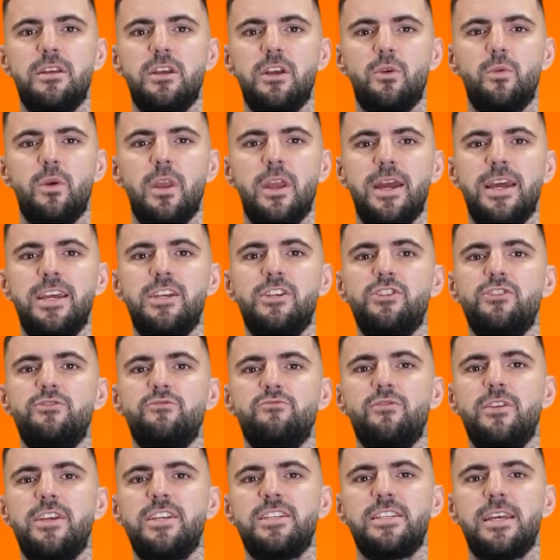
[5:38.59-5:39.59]
While each
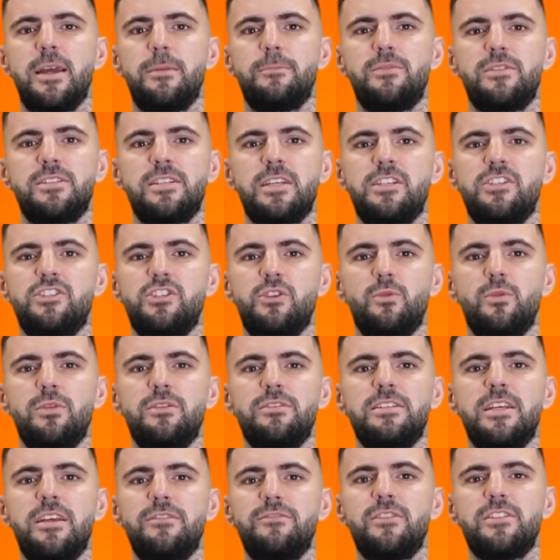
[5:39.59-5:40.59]
reset procedure will
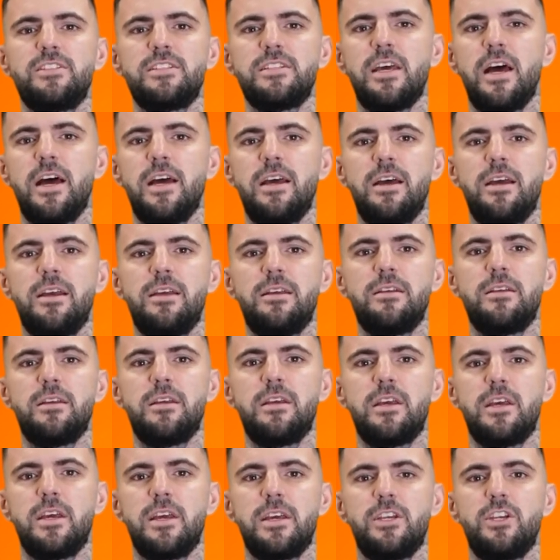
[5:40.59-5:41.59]
differ slightly,
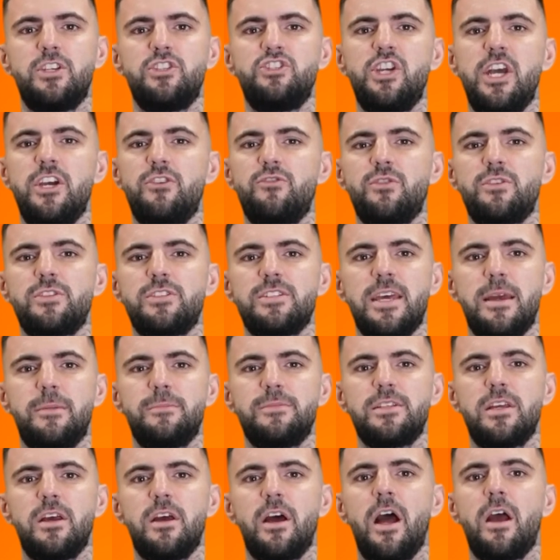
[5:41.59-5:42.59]
the general
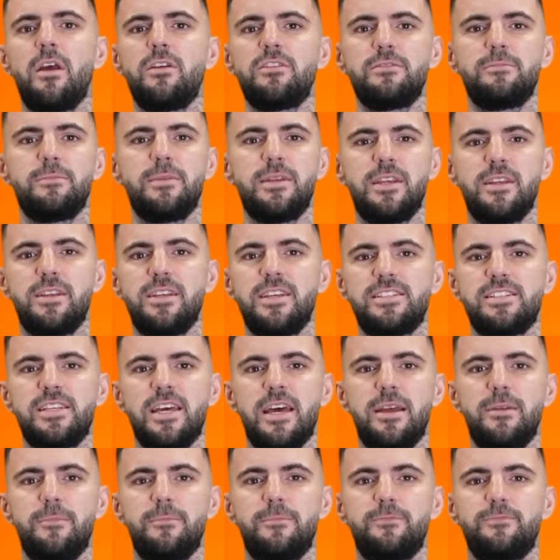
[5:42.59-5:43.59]
steps are ultimately the
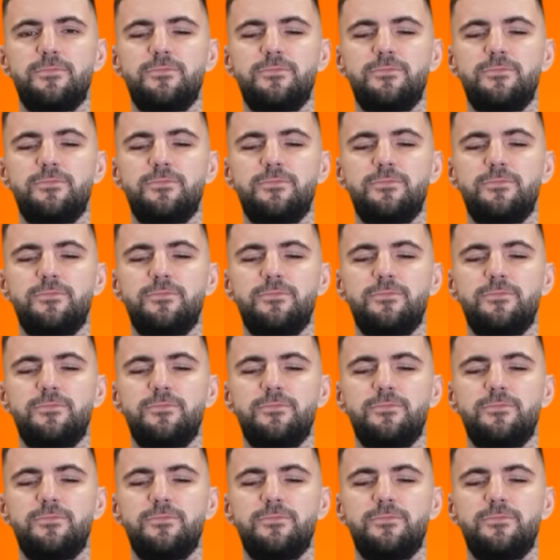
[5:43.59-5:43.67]
same.